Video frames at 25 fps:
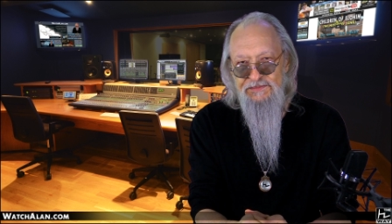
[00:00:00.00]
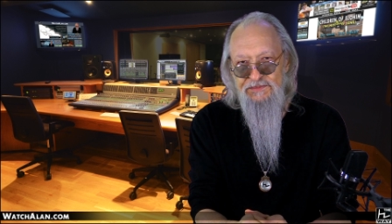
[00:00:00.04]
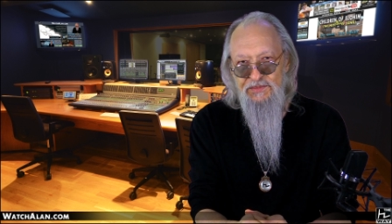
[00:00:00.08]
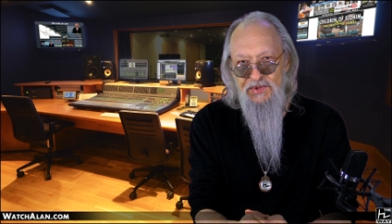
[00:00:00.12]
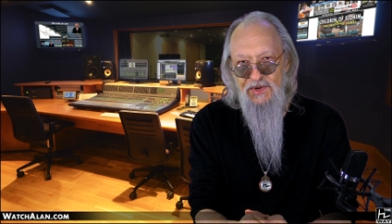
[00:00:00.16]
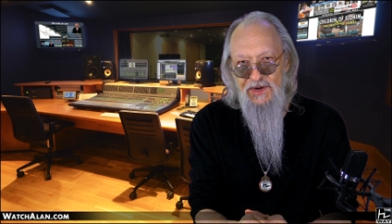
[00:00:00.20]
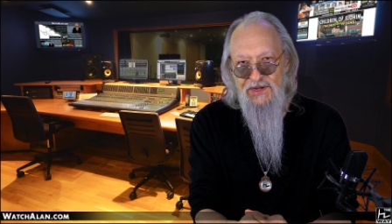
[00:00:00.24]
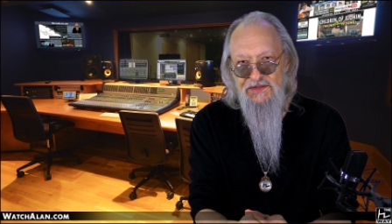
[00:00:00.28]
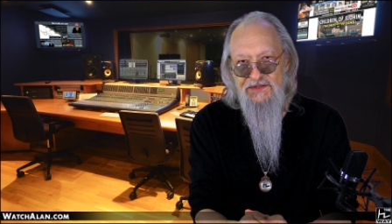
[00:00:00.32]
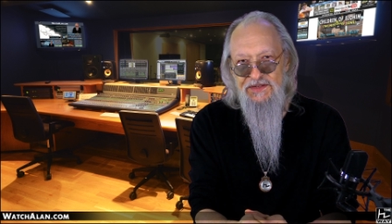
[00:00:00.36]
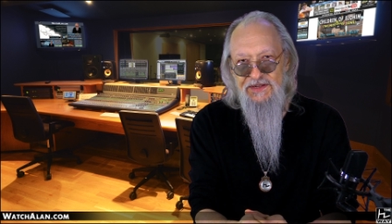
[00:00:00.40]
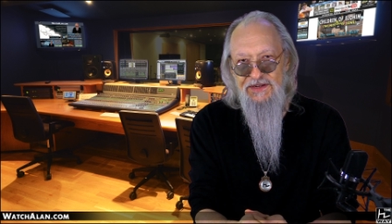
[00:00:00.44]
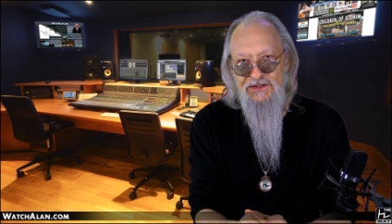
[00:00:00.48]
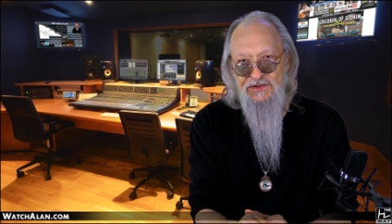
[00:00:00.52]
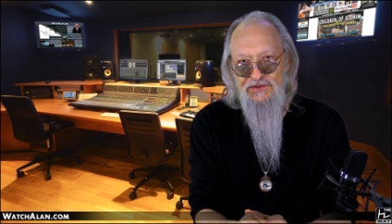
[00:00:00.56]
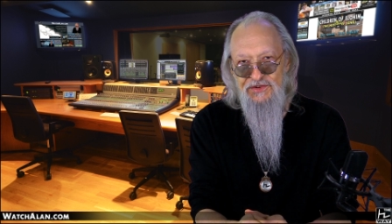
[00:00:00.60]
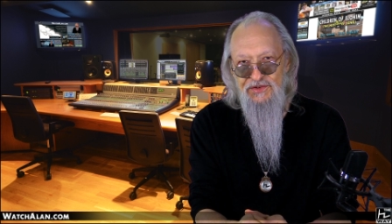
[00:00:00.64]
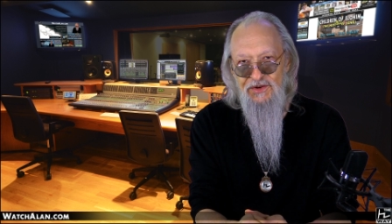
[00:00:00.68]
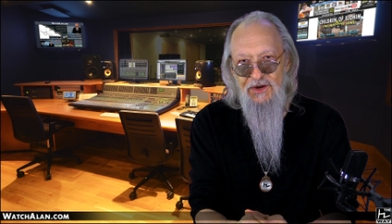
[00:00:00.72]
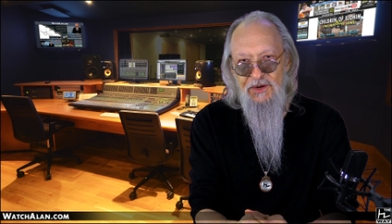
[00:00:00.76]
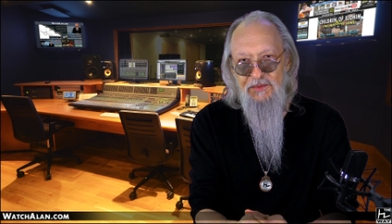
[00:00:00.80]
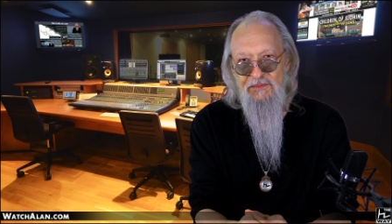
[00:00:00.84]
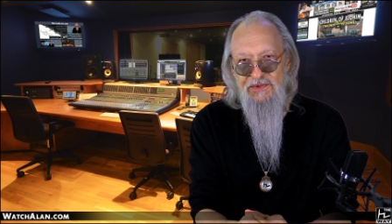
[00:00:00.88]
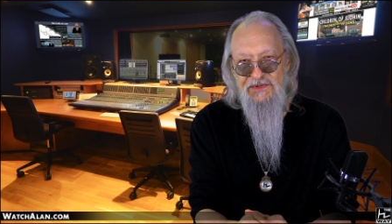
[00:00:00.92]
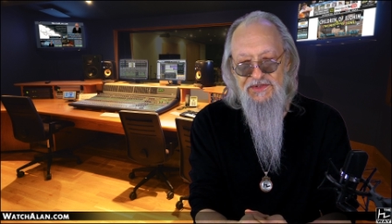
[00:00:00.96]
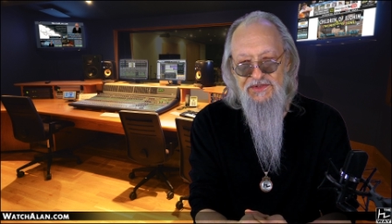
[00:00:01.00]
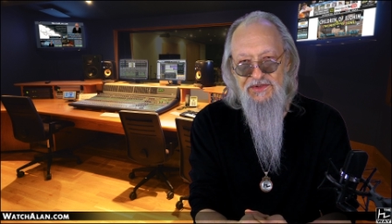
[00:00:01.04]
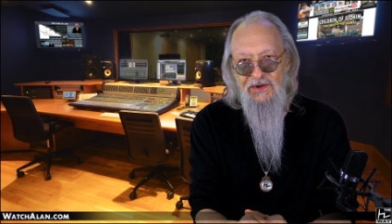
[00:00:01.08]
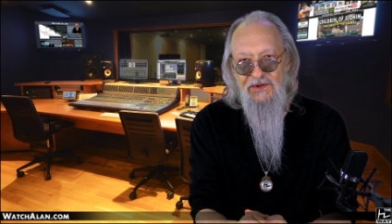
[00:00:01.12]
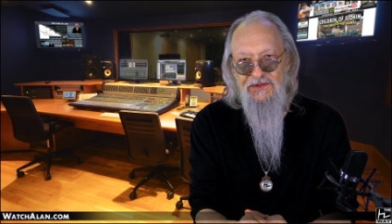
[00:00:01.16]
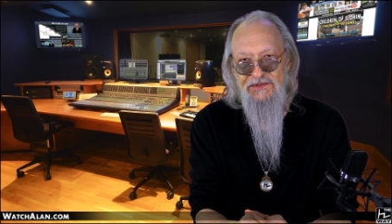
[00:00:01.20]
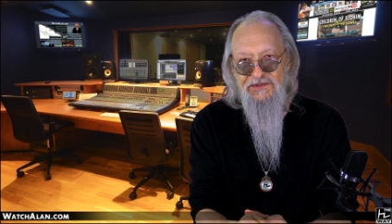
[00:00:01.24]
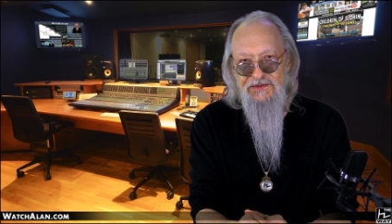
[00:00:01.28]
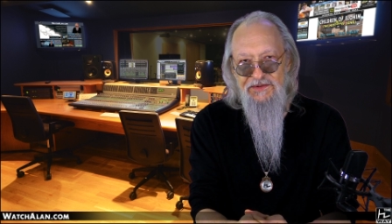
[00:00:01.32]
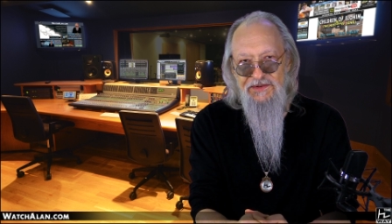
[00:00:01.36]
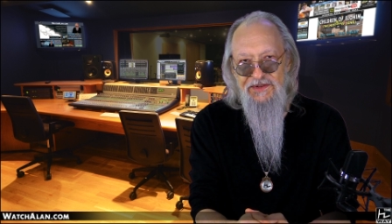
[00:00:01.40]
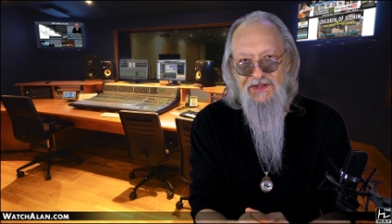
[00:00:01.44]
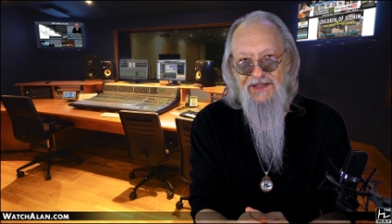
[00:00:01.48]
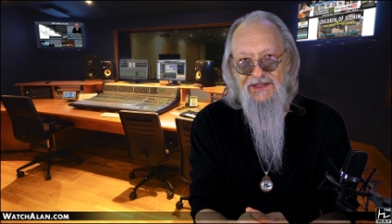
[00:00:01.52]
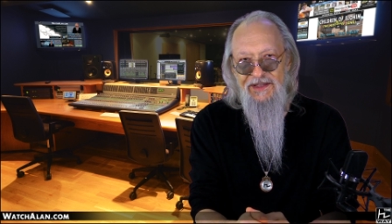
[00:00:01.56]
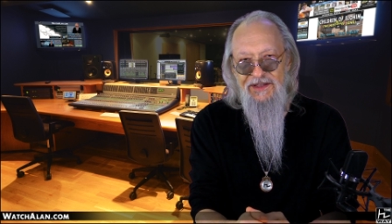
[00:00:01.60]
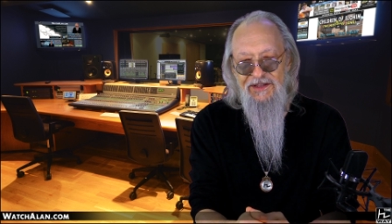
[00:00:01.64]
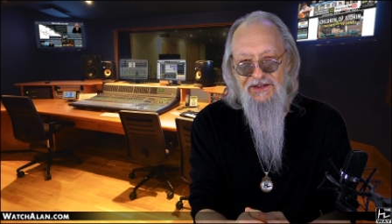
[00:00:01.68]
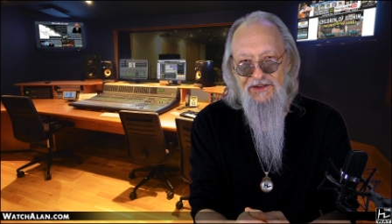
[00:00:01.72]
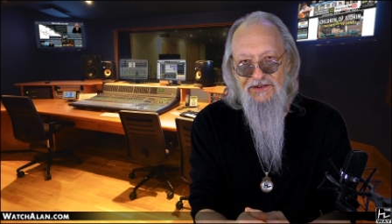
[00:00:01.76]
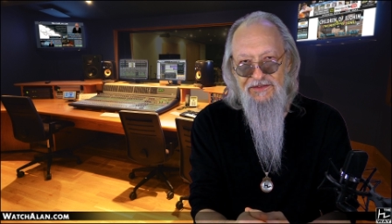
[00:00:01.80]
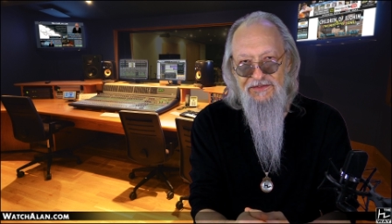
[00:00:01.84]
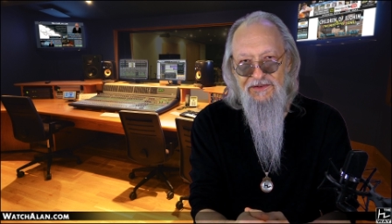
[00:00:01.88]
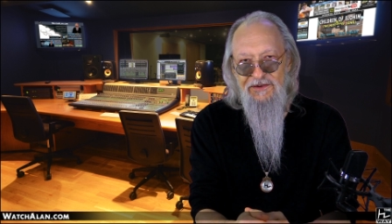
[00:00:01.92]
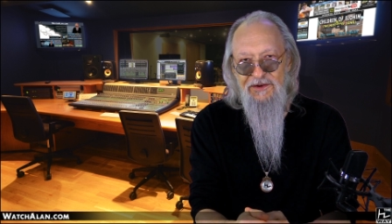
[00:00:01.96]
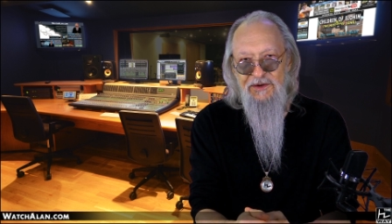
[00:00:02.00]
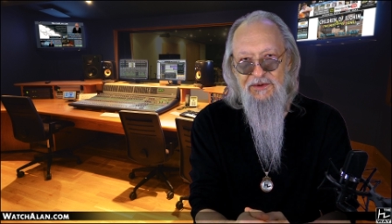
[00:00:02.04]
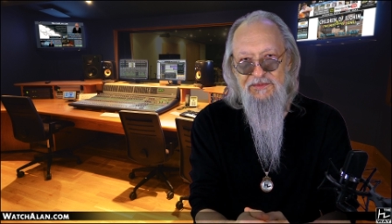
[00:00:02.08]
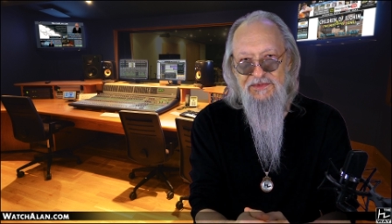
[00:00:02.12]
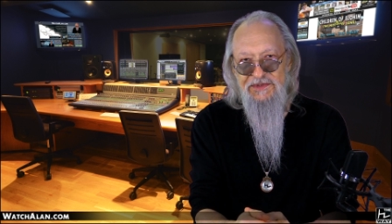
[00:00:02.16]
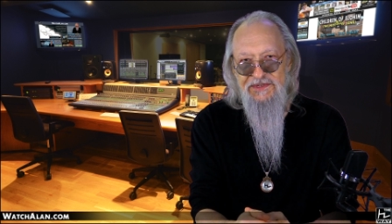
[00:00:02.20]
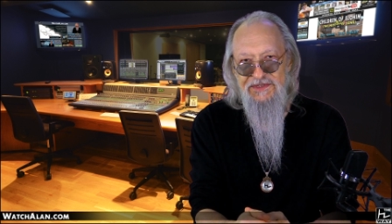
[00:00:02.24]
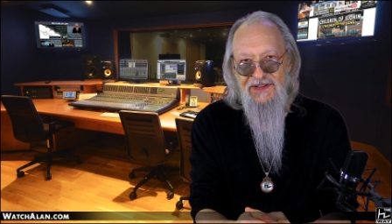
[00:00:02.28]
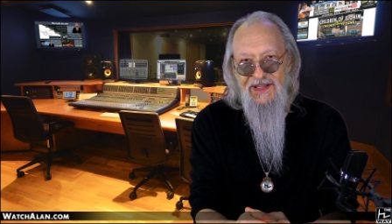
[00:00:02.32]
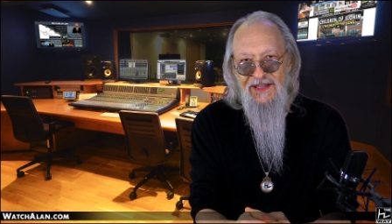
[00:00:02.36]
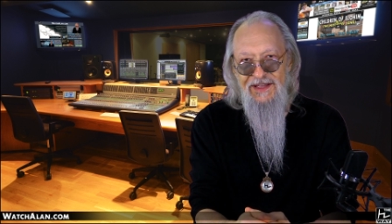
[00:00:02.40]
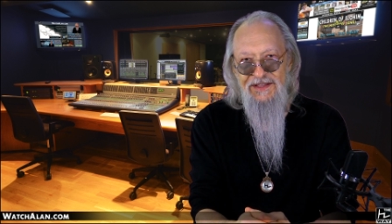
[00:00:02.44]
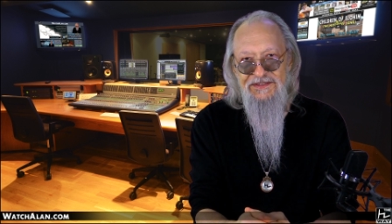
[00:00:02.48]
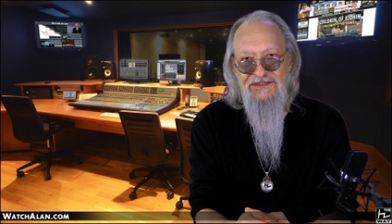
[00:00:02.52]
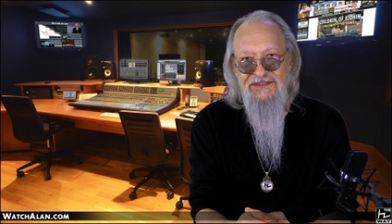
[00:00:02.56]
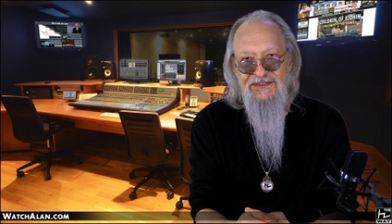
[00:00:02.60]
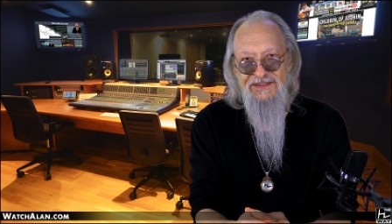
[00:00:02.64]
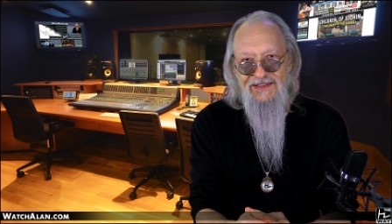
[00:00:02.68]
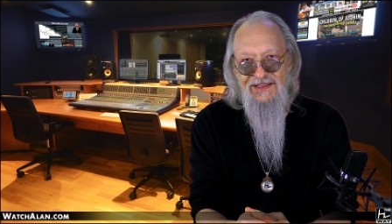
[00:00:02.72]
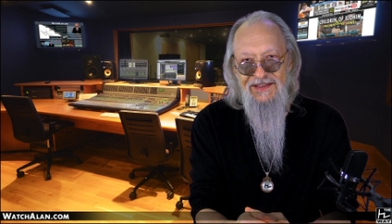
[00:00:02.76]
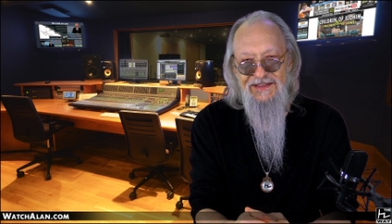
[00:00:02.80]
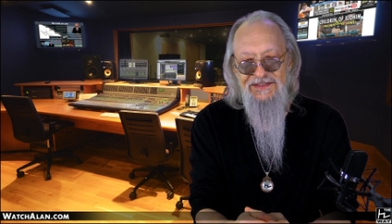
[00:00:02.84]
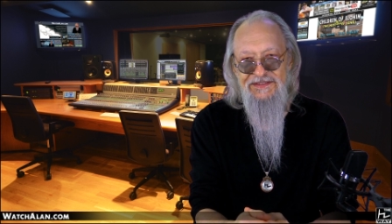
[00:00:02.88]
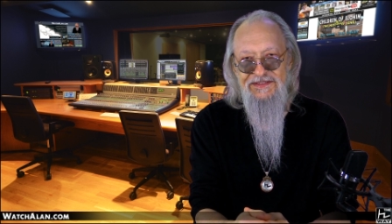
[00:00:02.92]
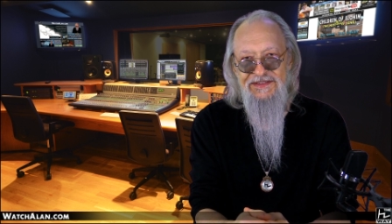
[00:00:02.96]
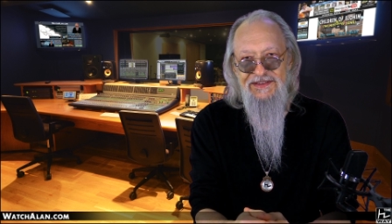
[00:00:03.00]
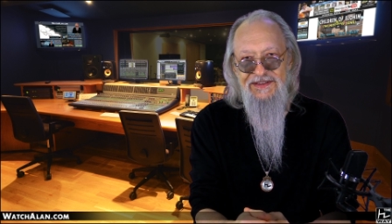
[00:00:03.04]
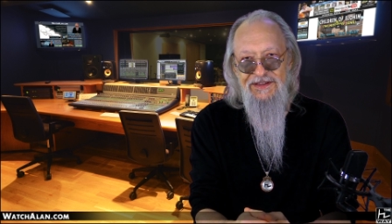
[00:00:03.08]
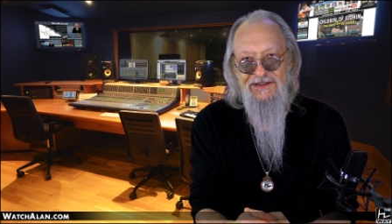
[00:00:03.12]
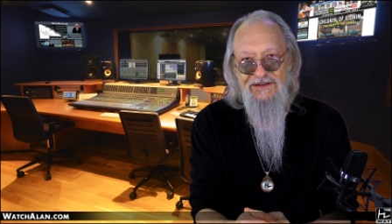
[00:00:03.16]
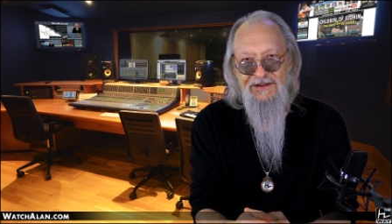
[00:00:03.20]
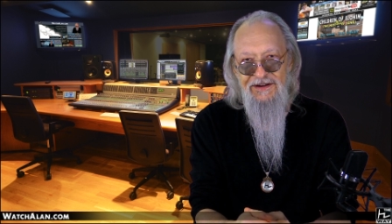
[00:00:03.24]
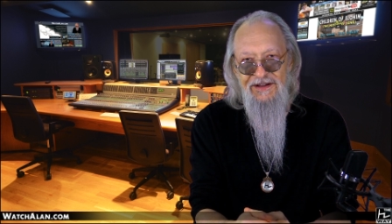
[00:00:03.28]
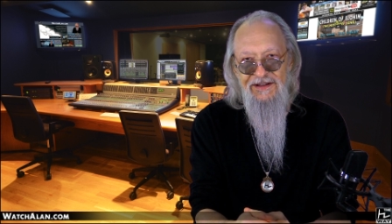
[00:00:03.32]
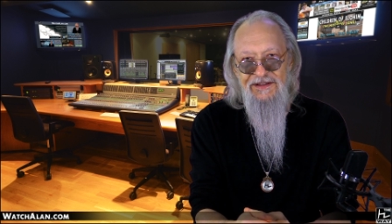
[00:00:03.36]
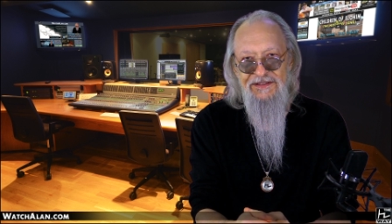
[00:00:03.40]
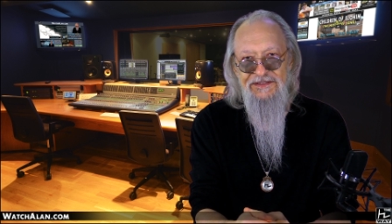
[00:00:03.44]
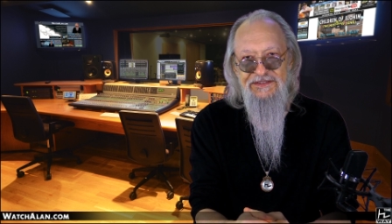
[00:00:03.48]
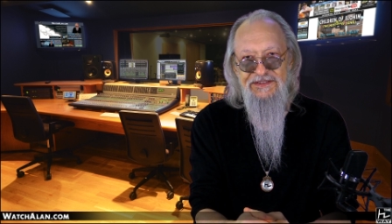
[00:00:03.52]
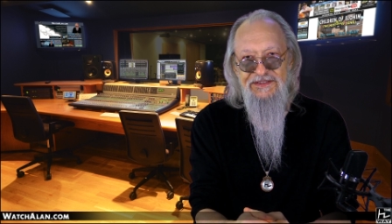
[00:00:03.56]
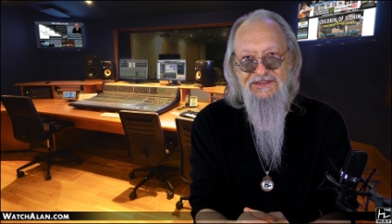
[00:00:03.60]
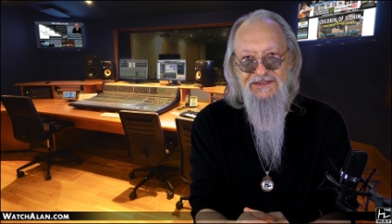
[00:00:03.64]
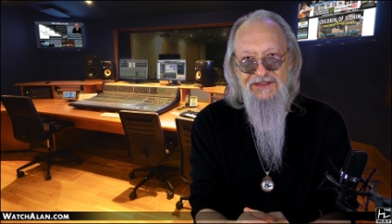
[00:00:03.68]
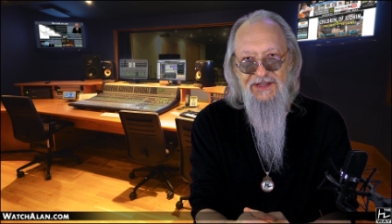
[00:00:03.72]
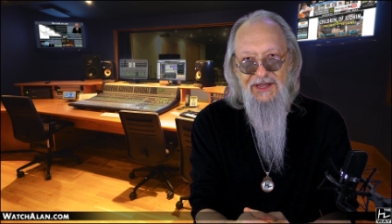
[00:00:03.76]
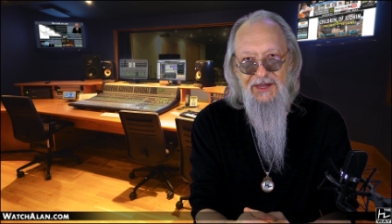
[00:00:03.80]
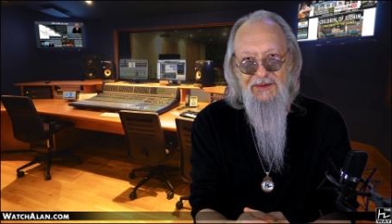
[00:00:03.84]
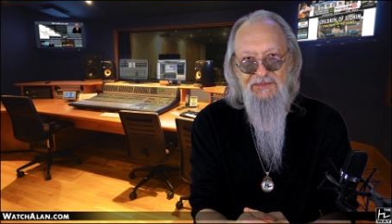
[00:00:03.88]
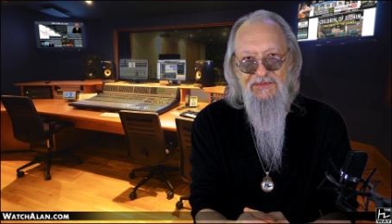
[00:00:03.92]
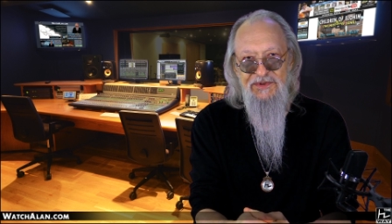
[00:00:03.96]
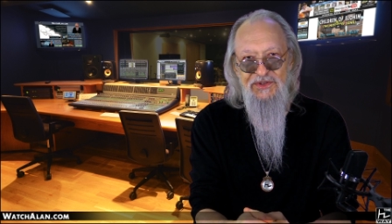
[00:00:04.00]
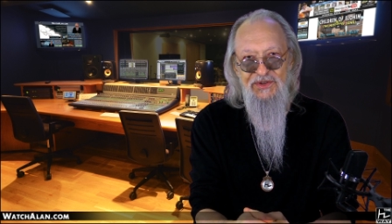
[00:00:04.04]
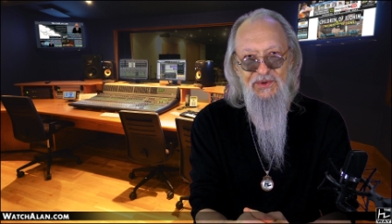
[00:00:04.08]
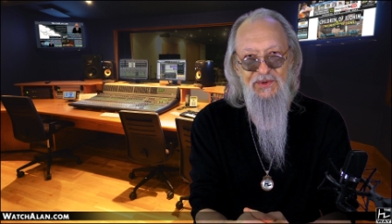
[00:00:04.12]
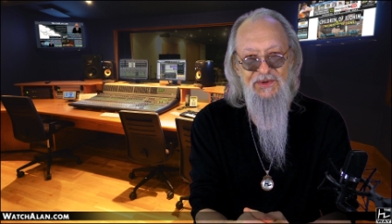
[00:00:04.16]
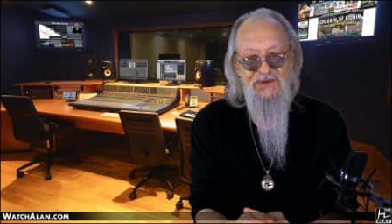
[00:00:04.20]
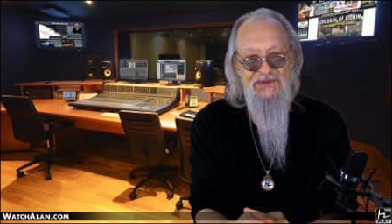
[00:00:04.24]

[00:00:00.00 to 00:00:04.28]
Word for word: President Trump is also taking a firm stance against Iran's attempt to